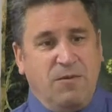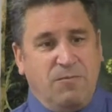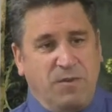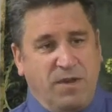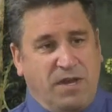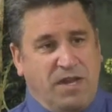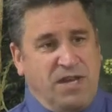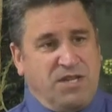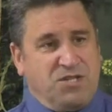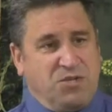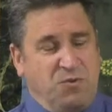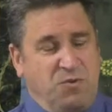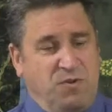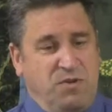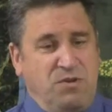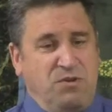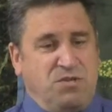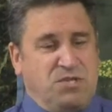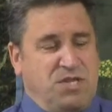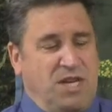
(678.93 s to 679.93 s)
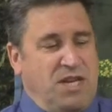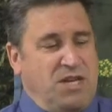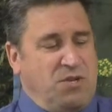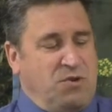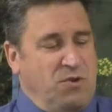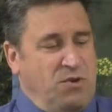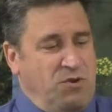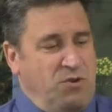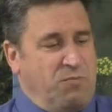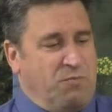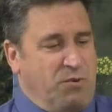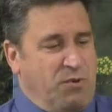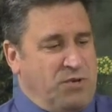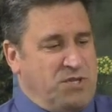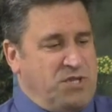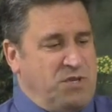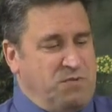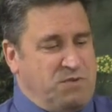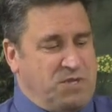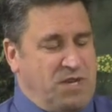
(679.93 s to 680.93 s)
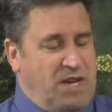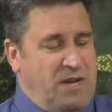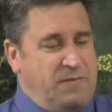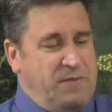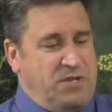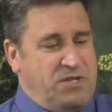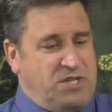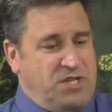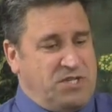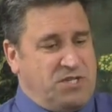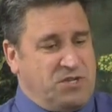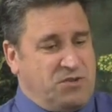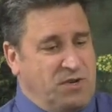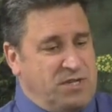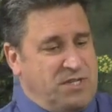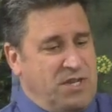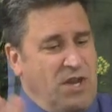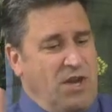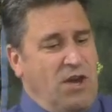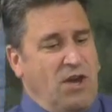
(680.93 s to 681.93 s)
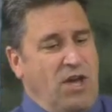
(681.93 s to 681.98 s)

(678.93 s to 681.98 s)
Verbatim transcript: Because when you say to a new person who's coming to Jesus Christ,